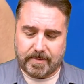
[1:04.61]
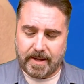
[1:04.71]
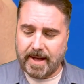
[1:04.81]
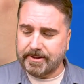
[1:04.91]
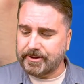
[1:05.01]

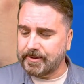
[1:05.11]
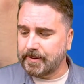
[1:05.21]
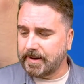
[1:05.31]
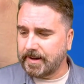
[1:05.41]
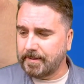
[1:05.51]
As you,
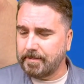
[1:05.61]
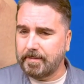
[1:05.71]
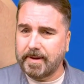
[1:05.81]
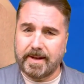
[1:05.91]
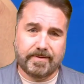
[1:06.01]

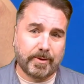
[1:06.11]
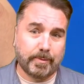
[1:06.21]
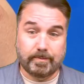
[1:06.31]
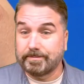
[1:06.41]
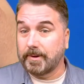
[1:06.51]
you
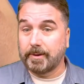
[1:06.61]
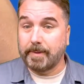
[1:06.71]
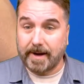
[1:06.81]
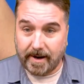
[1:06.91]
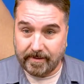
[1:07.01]
may
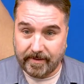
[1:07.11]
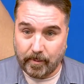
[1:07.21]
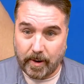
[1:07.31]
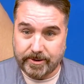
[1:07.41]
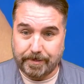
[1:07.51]
not have even
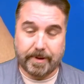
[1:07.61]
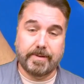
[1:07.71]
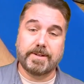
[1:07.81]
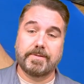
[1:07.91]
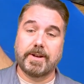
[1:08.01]
watched the
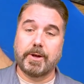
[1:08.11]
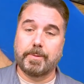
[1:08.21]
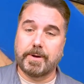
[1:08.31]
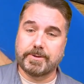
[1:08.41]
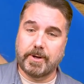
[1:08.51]
previous video, but I
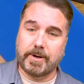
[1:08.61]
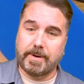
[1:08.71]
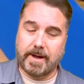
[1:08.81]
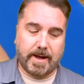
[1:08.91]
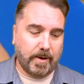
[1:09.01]
was talking
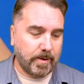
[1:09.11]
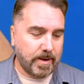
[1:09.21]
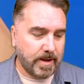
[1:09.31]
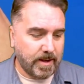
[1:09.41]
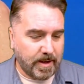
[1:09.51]
about how
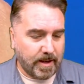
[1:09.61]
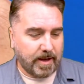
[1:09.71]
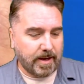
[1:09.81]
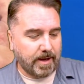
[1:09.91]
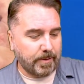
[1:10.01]

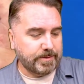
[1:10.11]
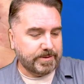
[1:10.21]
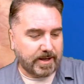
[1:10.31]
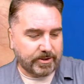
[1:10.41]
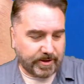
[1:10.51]
I was
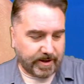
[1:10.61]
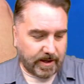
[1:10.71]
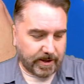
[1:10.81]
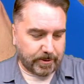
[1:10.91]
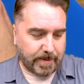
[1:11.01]
actually a
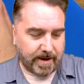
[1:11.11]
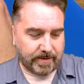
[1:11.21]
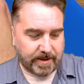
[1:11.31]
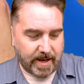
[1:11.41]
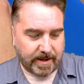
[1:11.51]
collector back in the
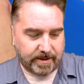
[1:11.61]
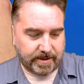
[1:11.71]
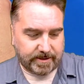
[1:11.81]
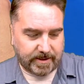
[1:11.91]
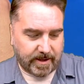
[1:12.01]

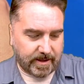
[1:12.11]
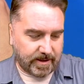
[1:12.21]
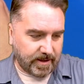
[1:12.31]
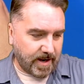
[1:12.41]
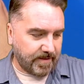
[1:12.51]
90s, and
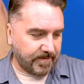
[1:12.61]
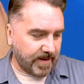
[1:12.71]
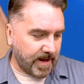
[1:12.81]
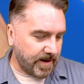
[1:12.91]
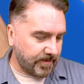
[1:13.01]
it kind of fell
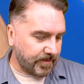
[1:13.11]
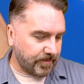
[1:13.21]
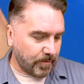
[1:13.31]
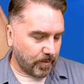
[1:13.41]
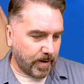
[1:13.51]
out of it
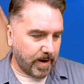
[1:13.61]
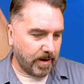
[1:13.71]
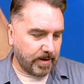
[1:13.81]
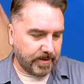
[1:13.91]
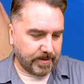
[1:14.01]
for a while,
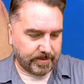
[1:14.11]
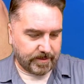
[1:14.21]
and then